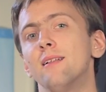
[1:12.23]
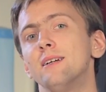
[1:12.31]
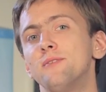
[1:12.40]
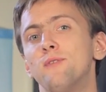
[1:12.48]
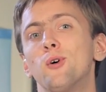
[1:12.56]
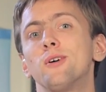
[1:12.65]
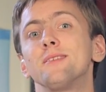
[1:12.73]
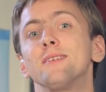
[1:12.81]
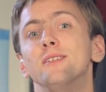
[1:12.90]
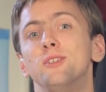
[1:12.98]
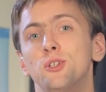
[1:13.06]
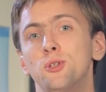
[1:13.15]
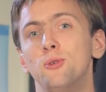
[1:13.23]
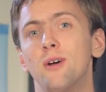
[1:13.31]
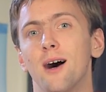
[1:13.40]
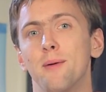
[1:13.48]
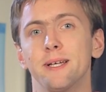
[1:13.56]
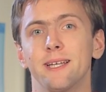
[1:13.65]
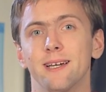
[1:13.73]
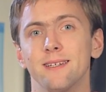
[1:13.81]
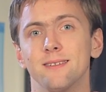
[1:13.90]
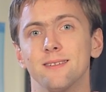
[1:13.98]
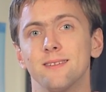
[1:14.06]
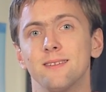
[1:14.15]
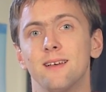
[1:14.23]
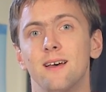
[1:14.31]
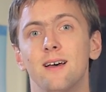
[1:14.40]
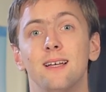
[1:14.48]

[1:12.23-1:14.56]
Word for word: Let's focus on two common cases.